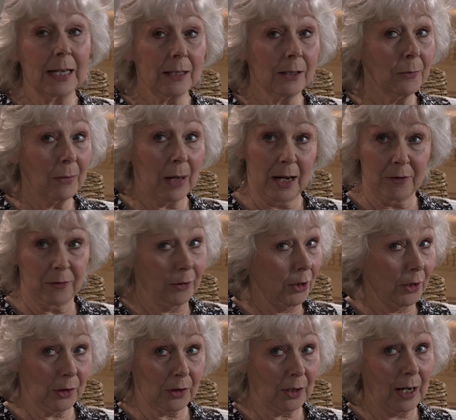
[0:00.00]
isn't my
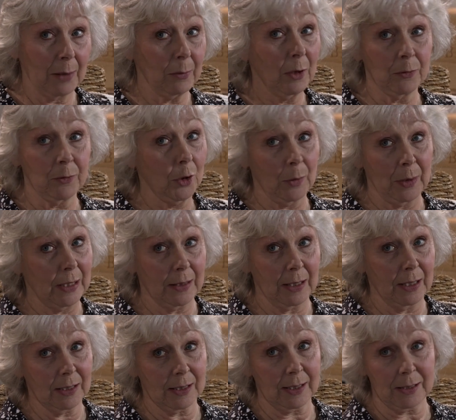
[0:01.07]
first time of doing
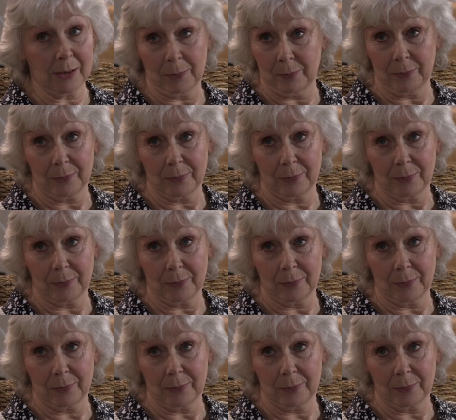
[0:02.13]
this.